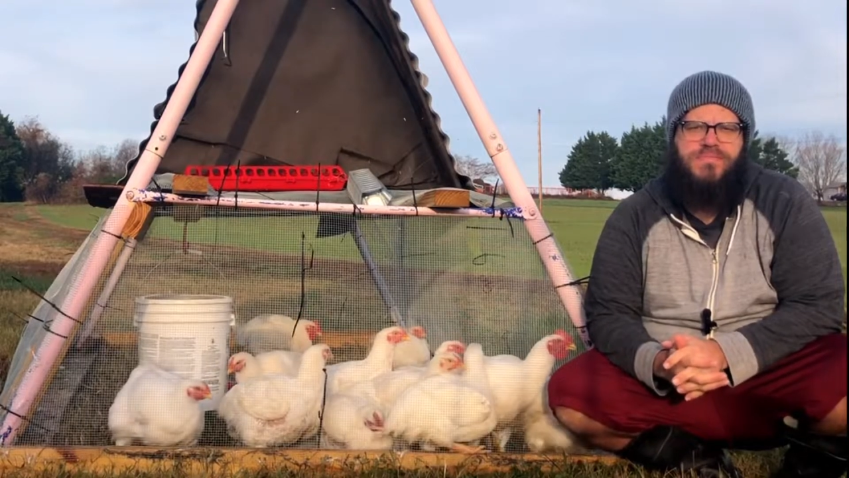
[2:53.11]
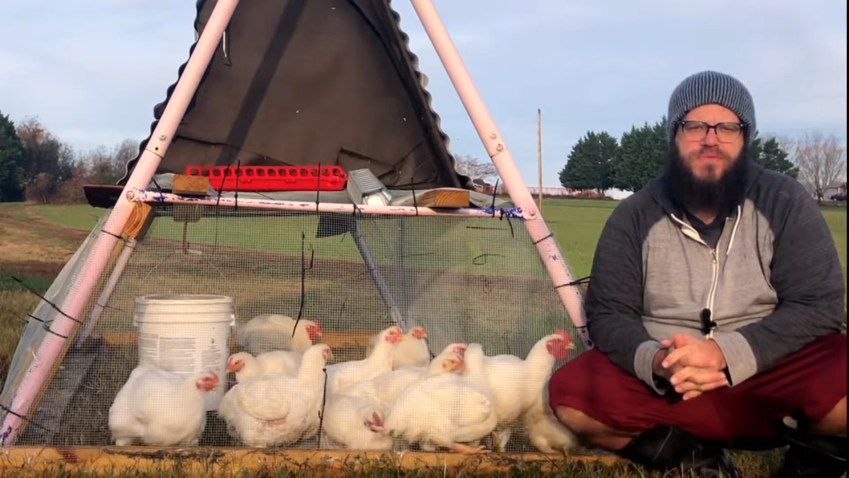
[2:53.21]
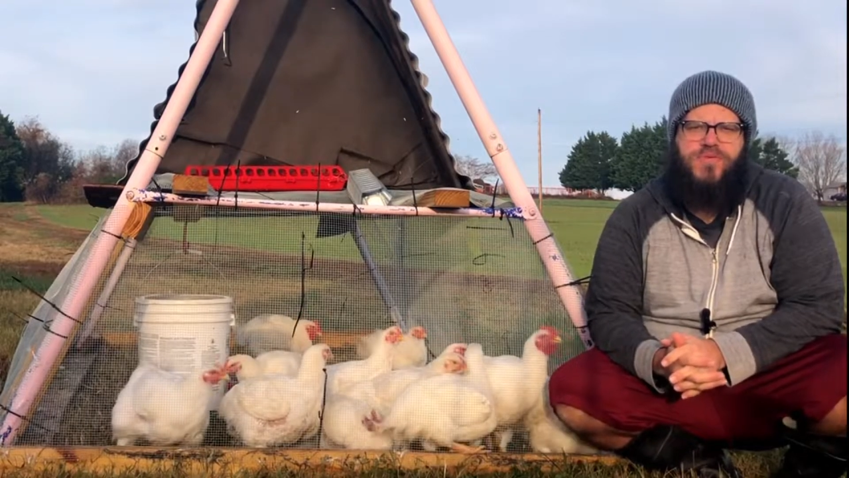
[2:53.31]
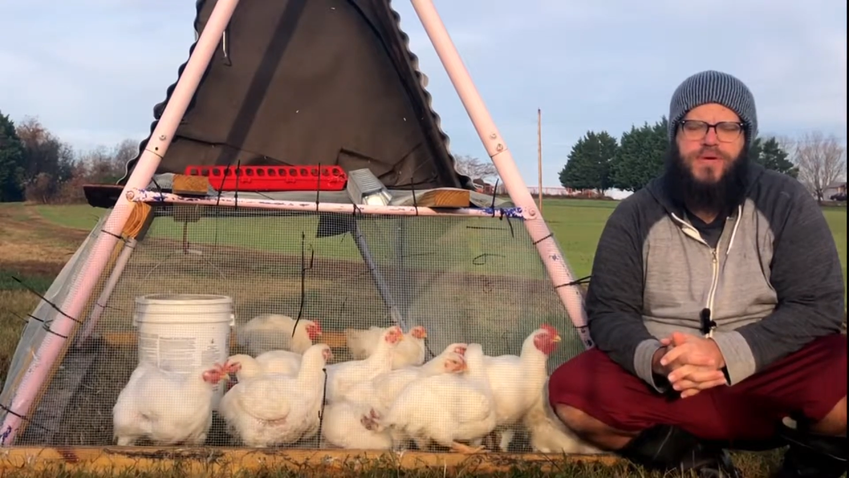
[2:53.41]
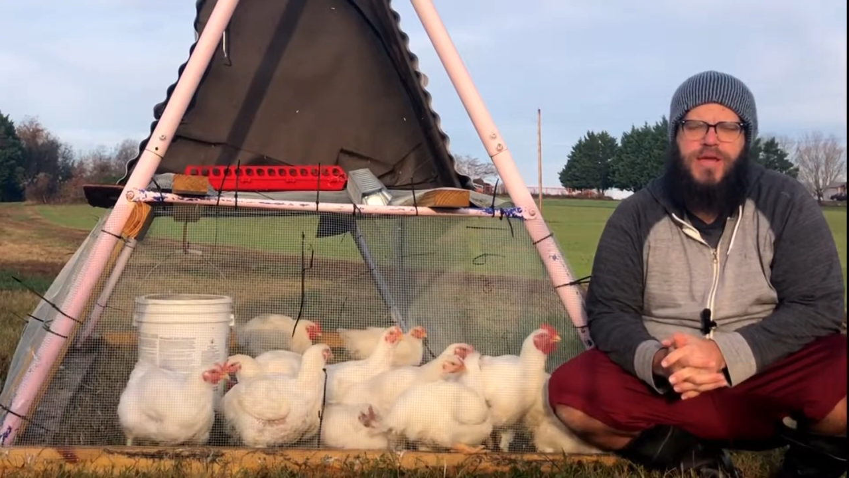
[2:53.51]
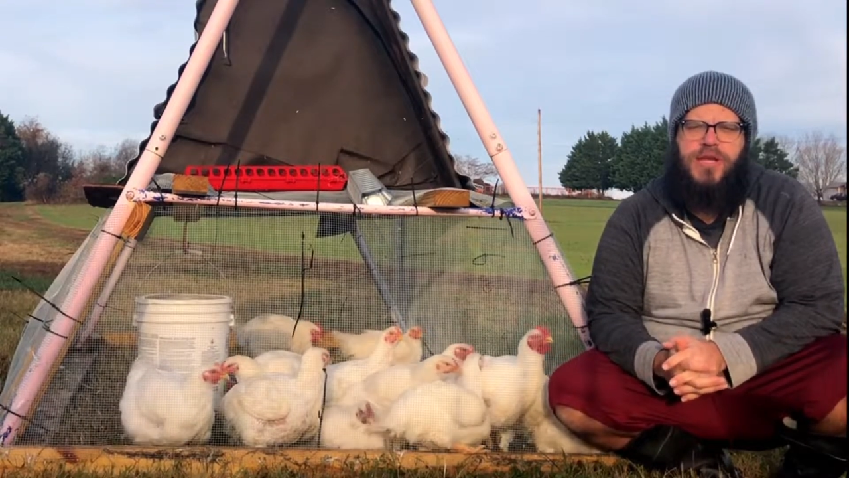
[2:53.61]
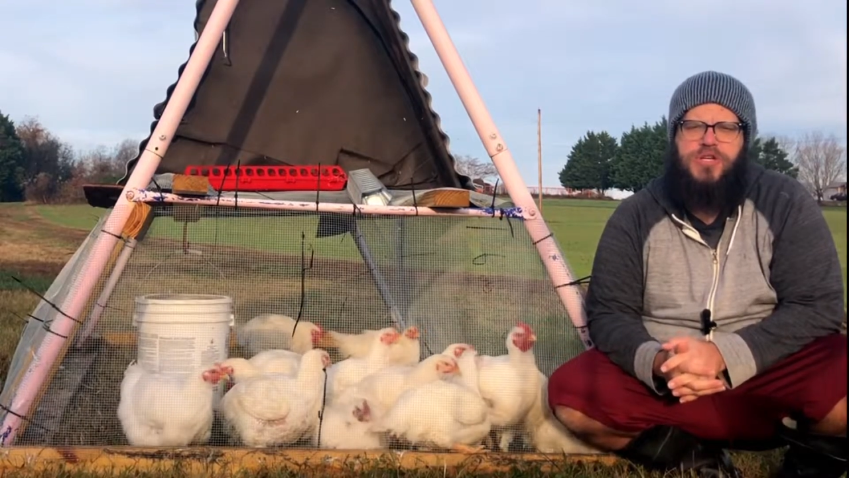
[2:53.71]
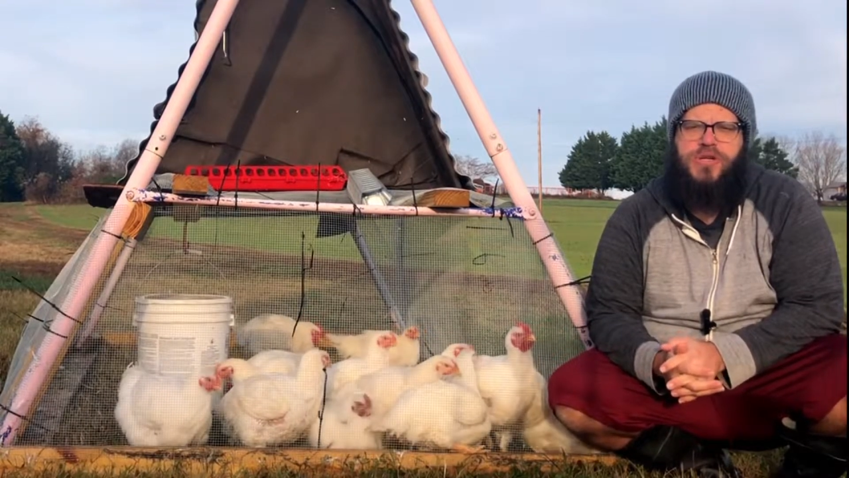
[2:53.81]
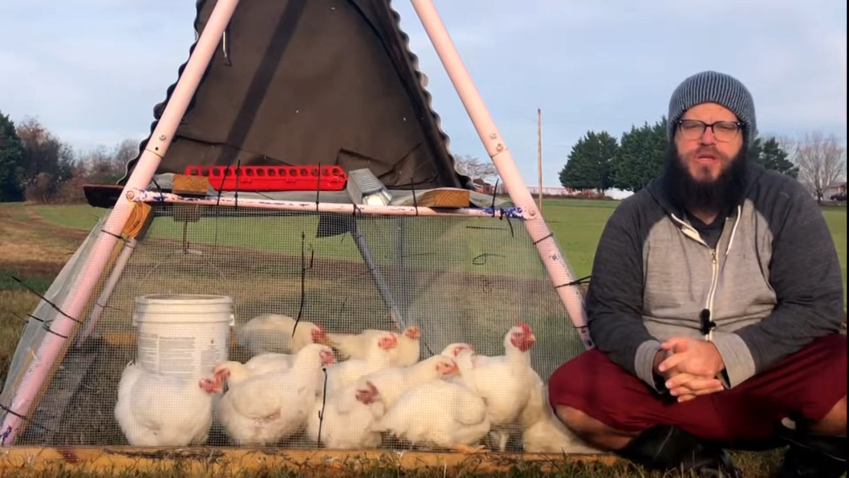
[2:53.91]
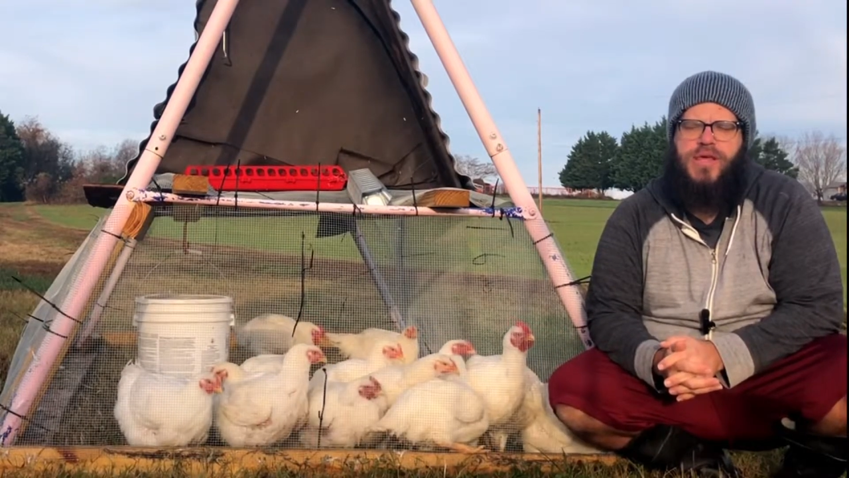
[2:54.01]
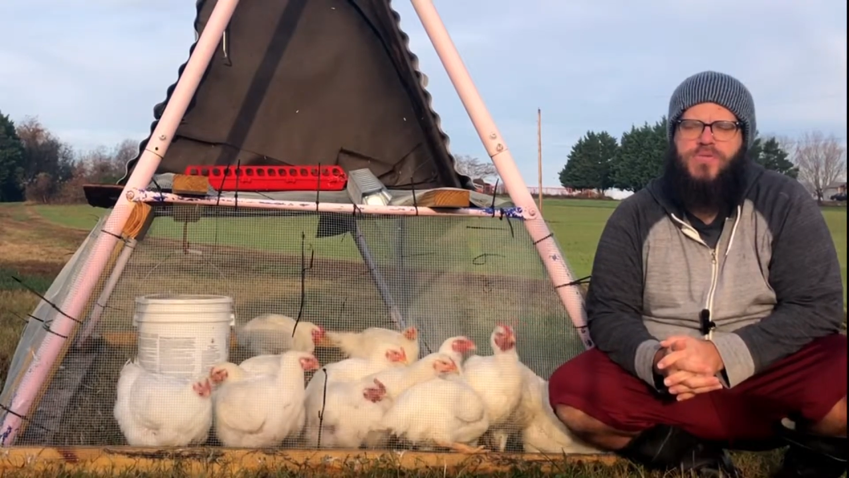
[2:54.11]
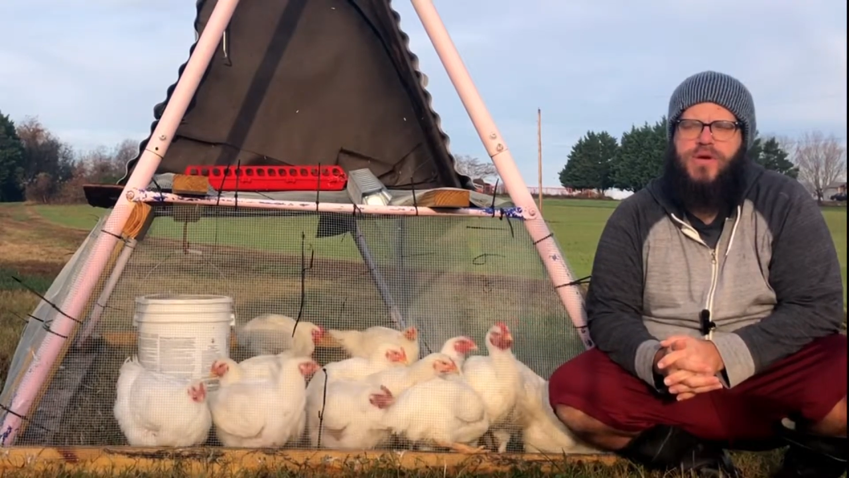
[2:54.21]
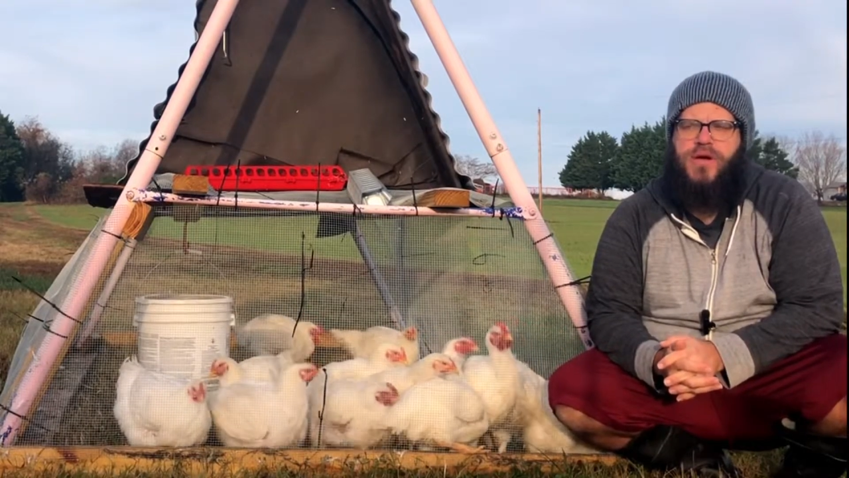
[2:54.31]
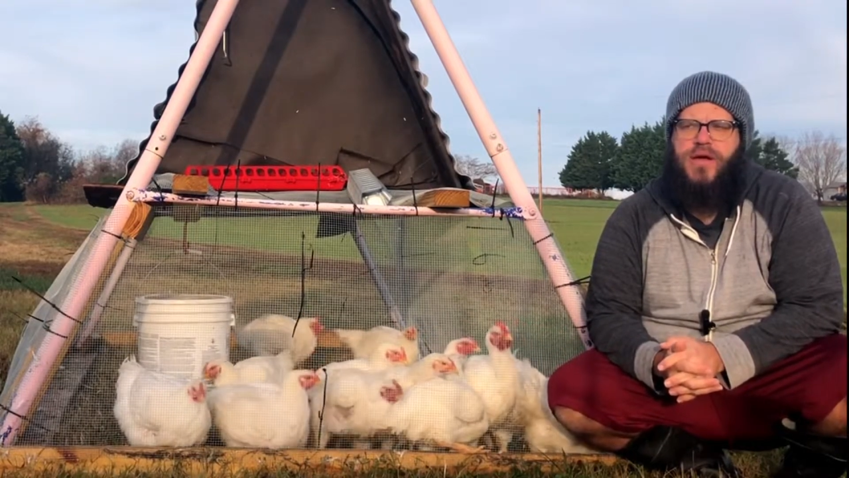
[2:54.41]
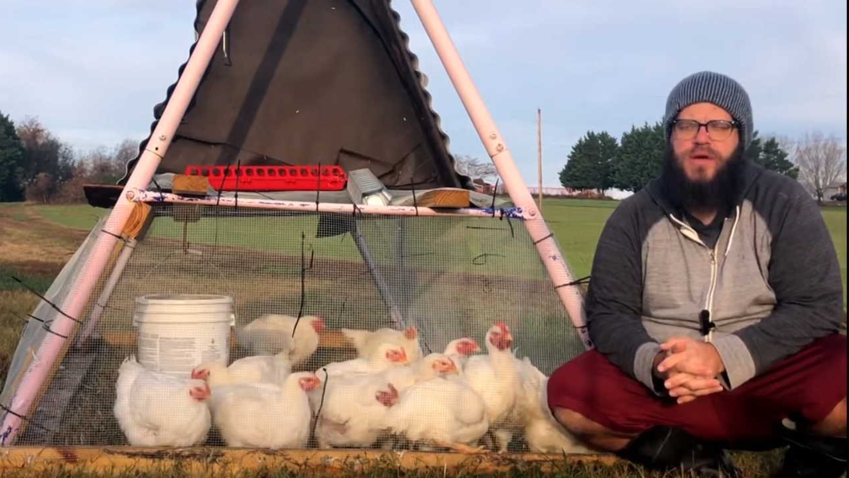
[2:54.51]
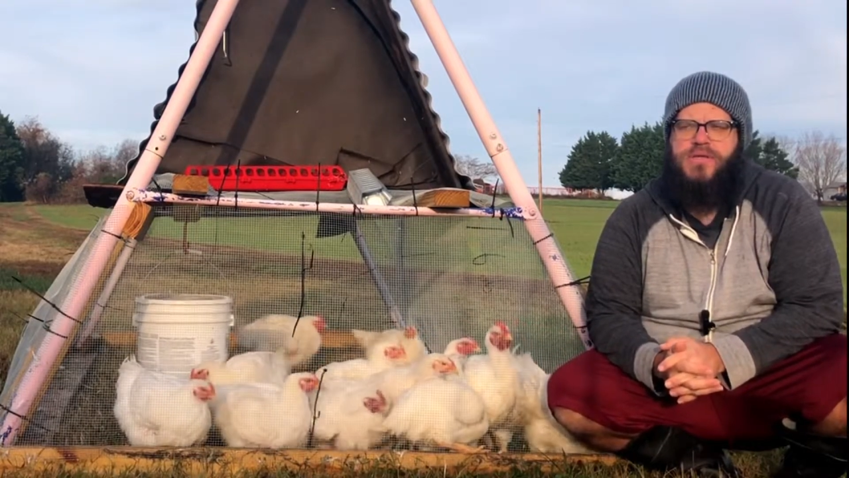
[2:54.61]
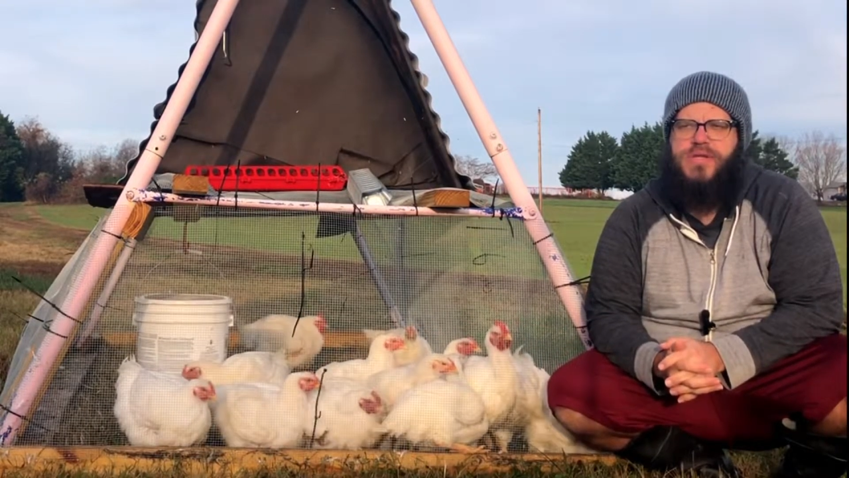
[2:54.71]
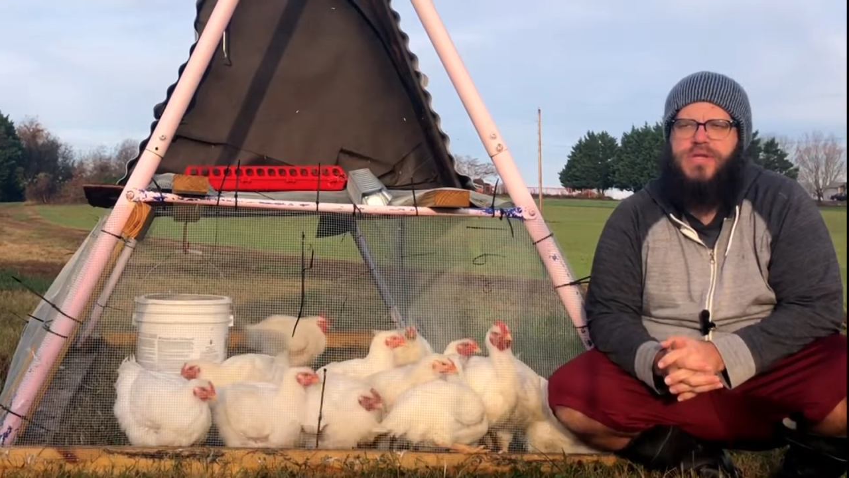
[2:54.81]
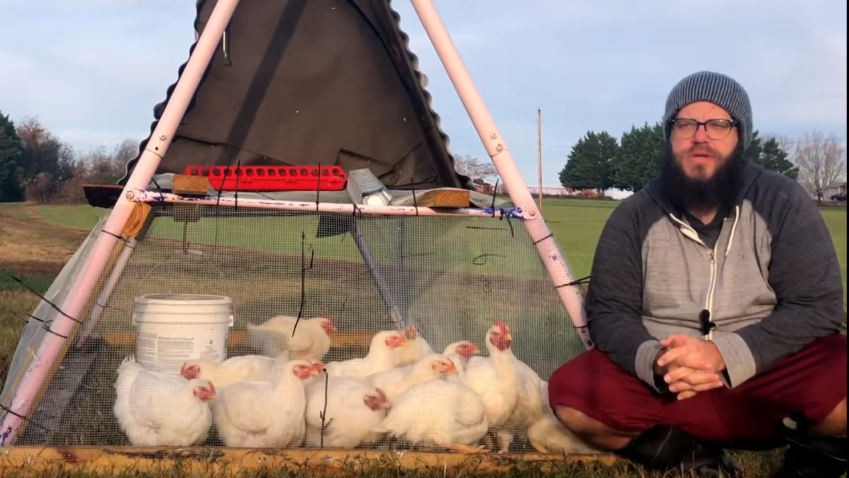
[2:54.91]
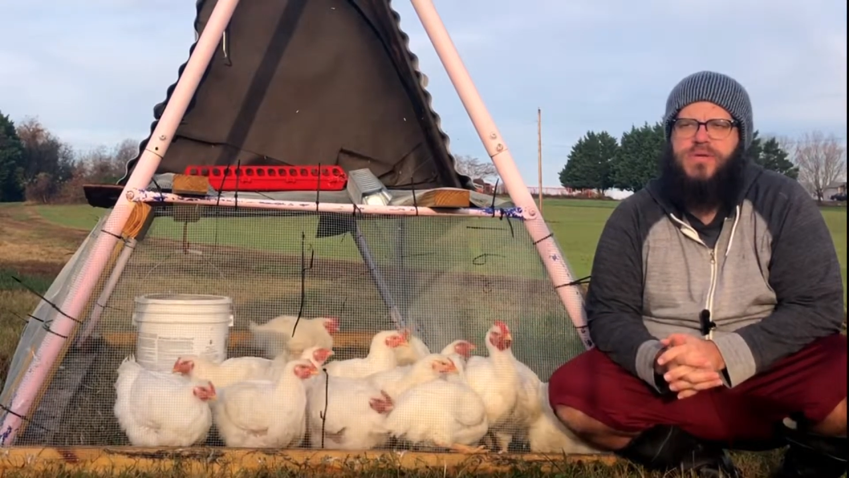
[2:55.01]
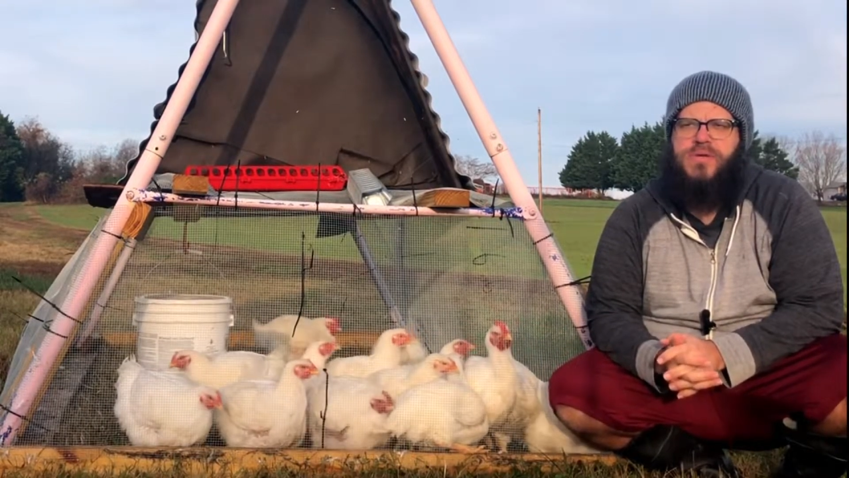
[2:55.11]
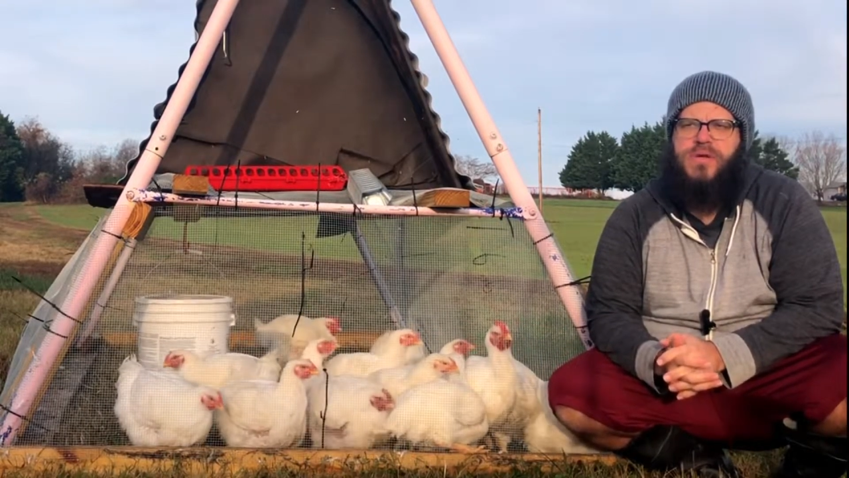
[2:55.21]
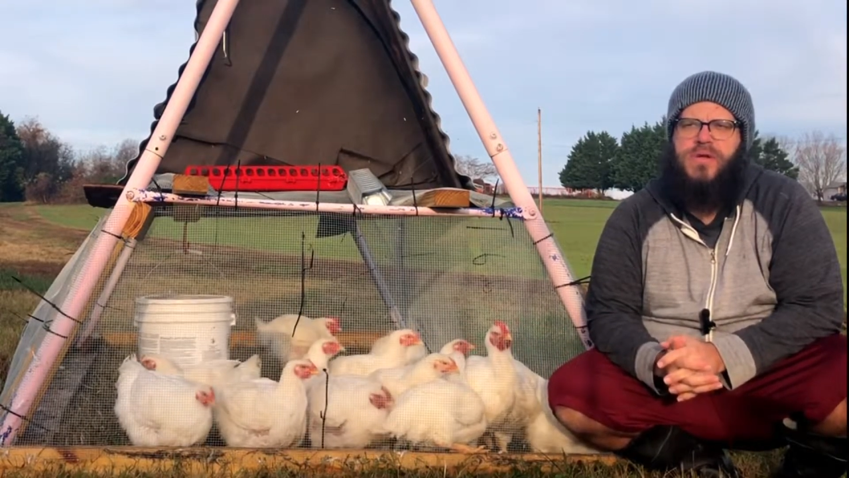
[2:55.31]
lubrication and they wear out, so